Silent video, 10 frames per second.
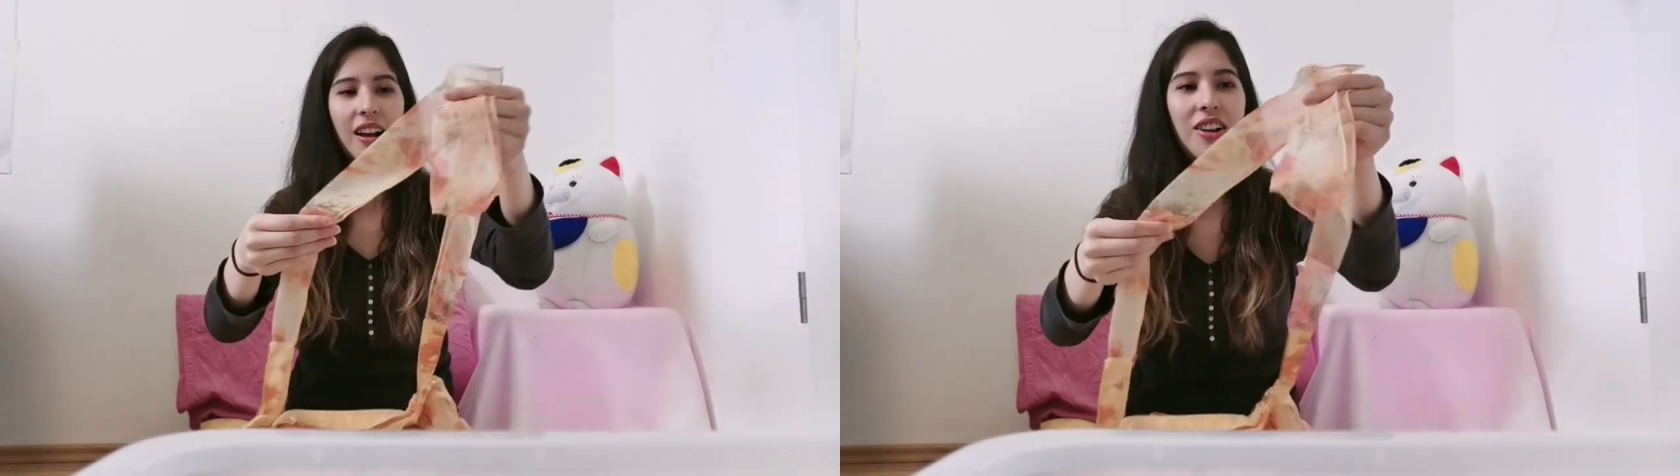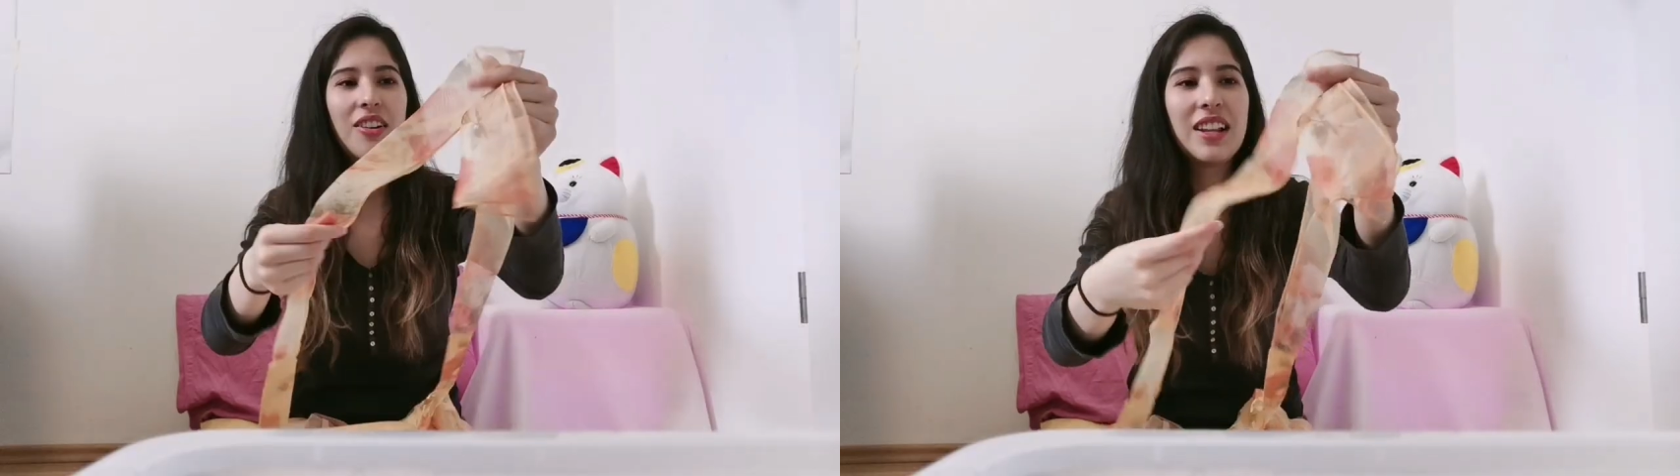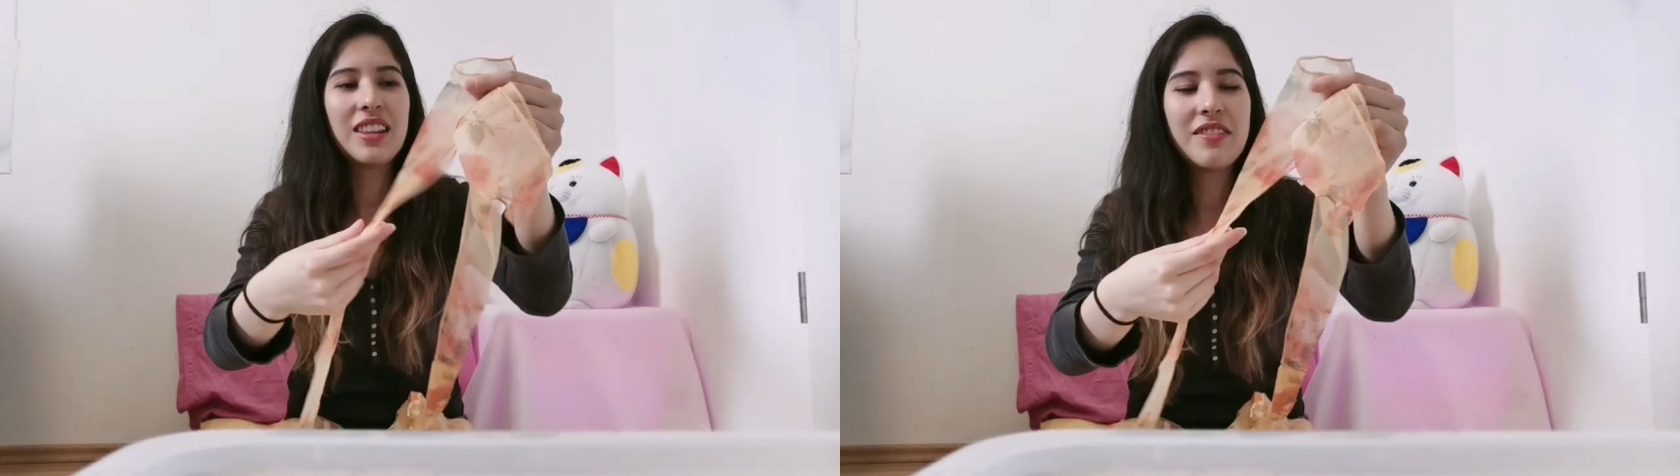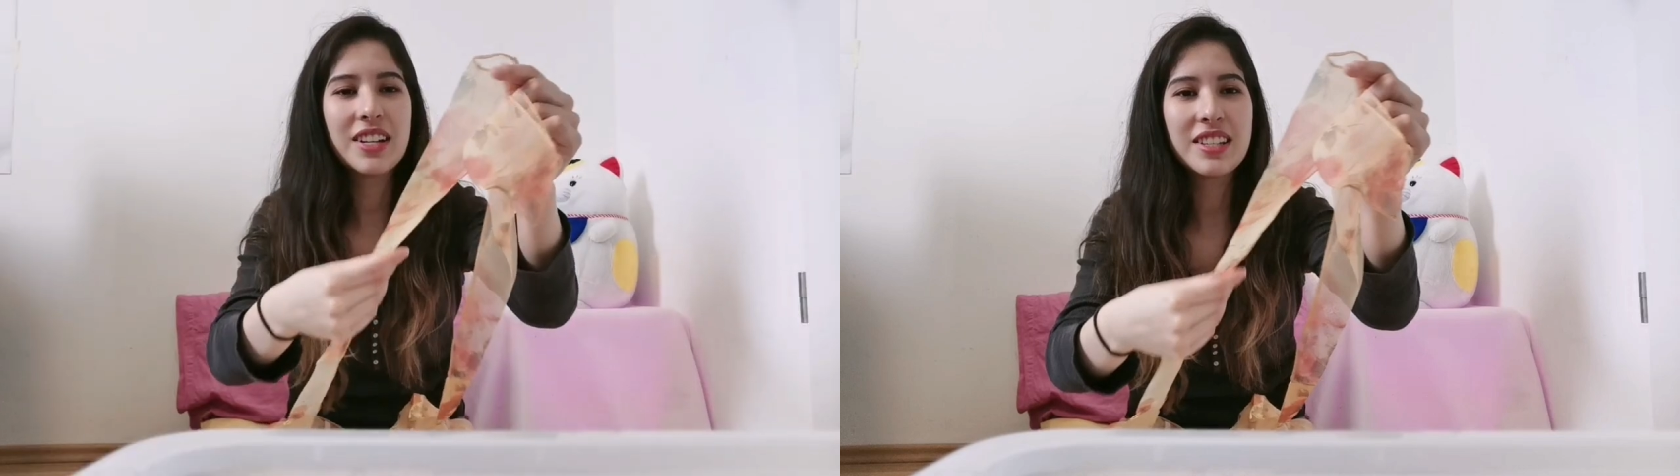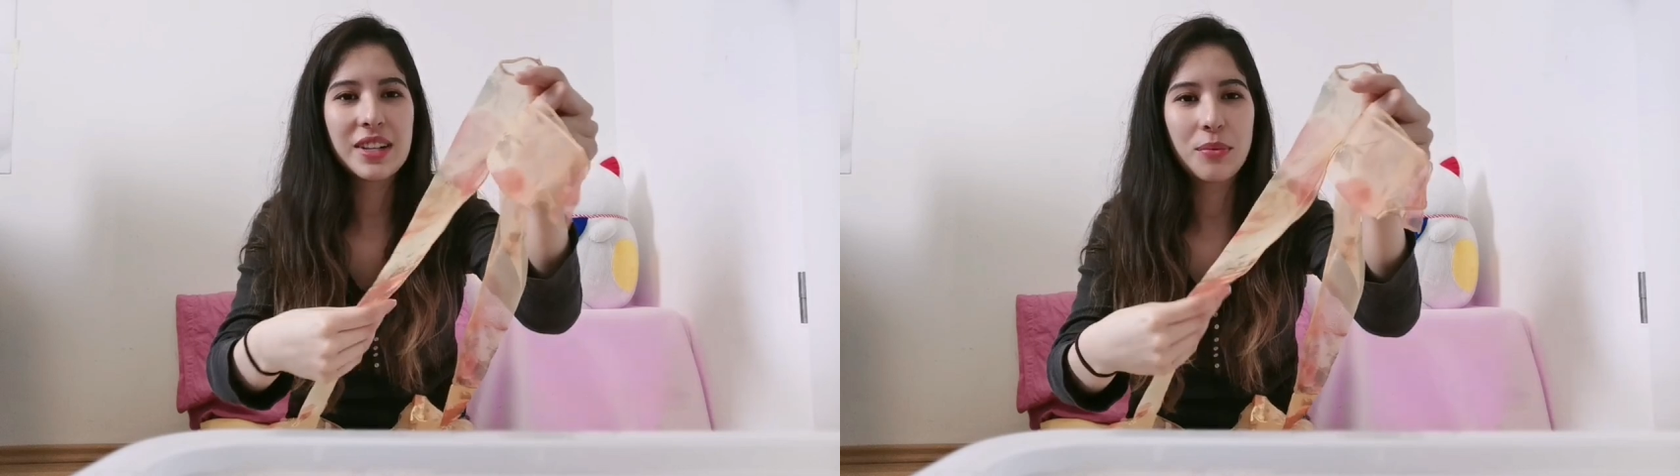Oh, I love
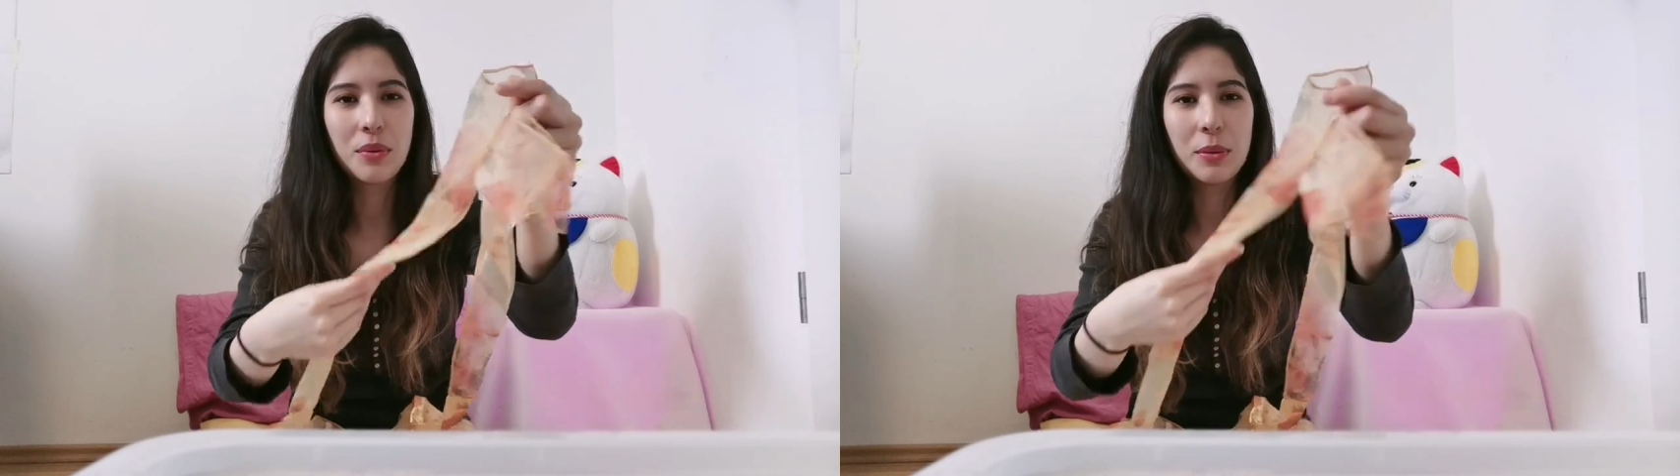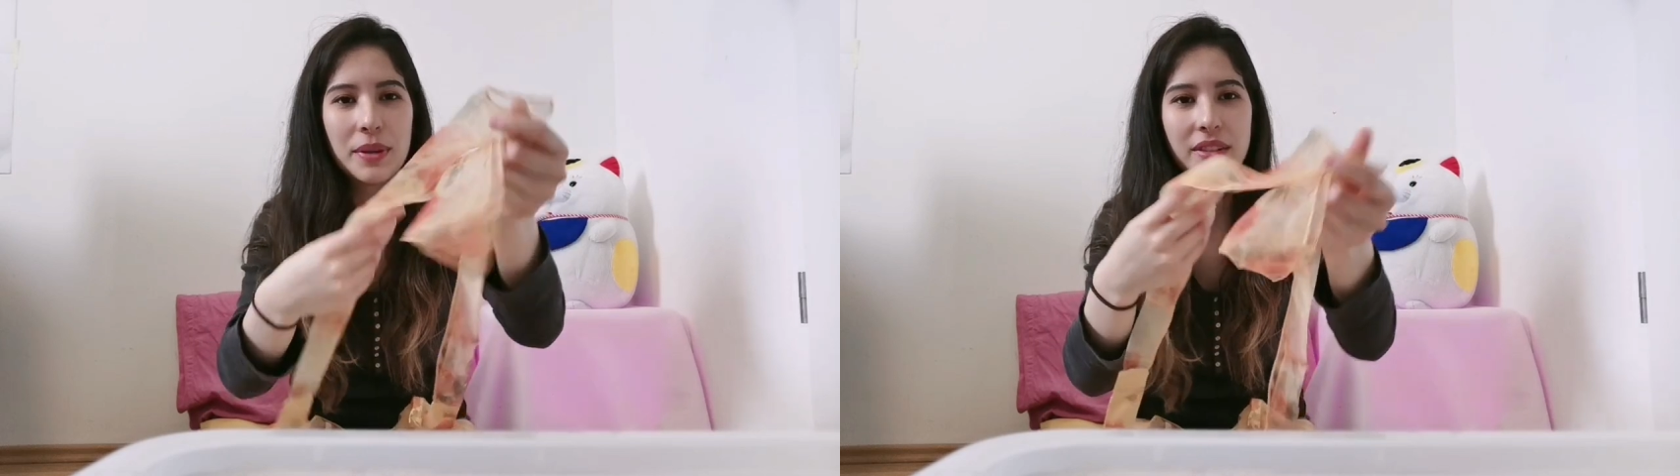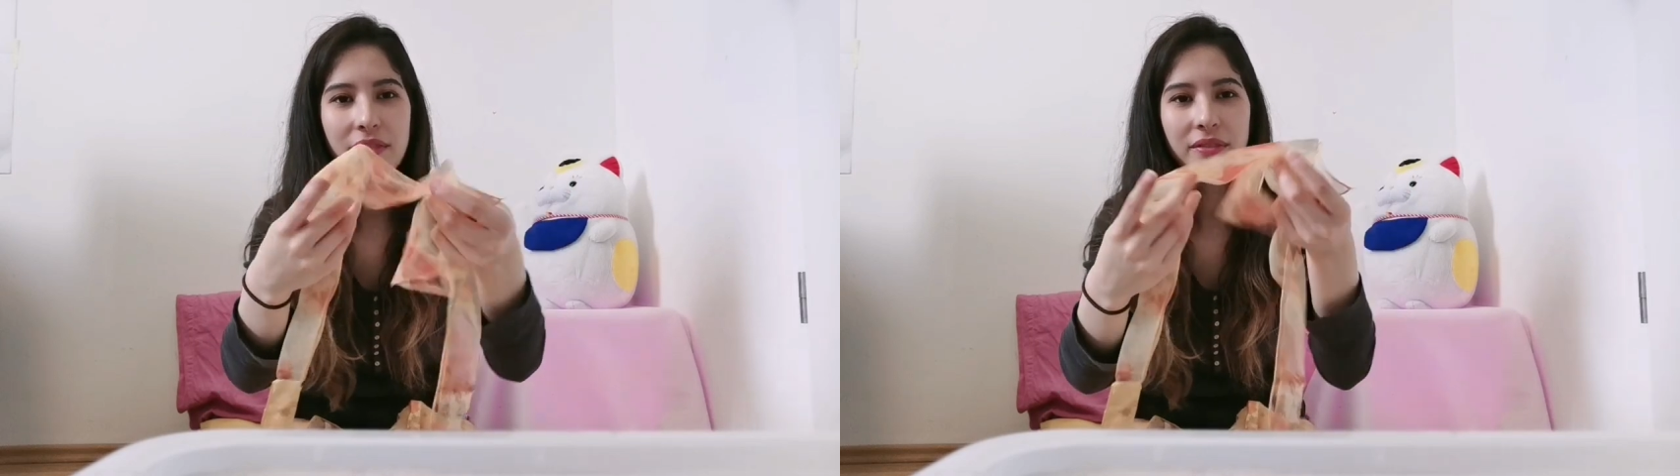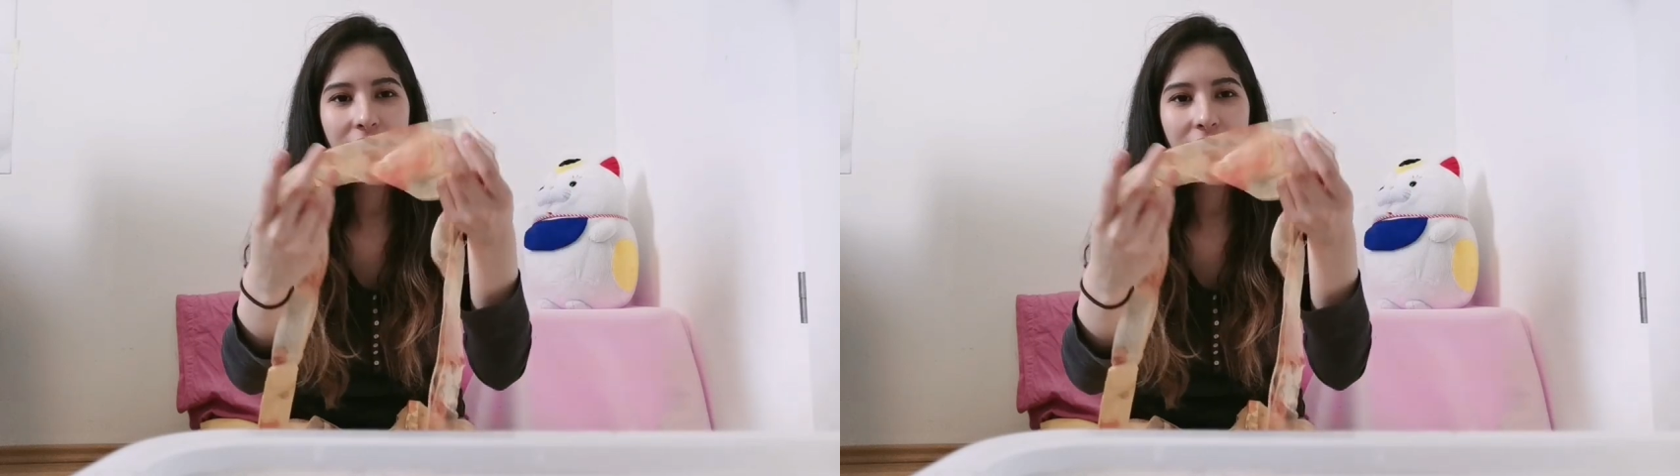that like ribbon.